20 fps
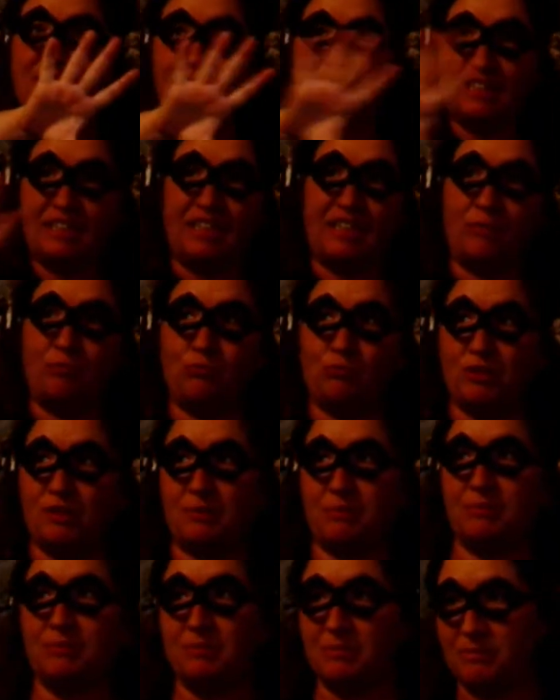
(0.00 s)
in
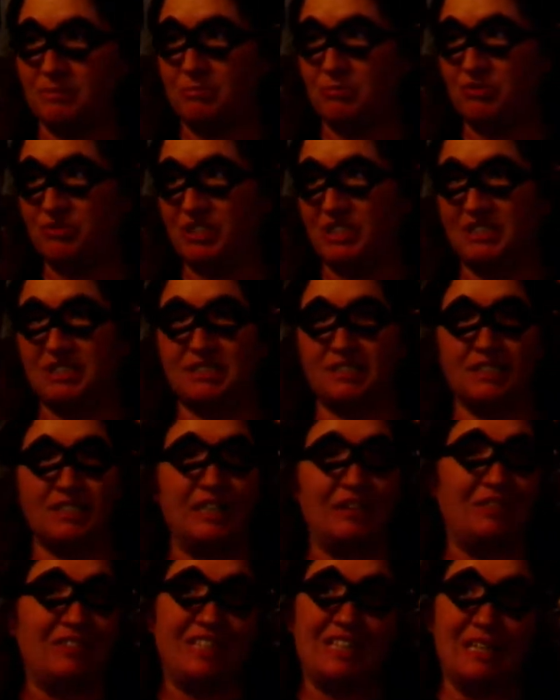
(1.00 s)
one movies, if
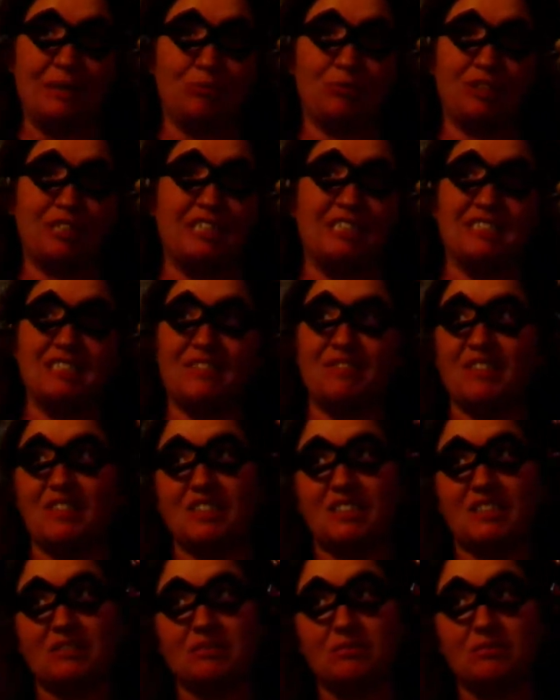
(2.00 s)
he ever is a villain.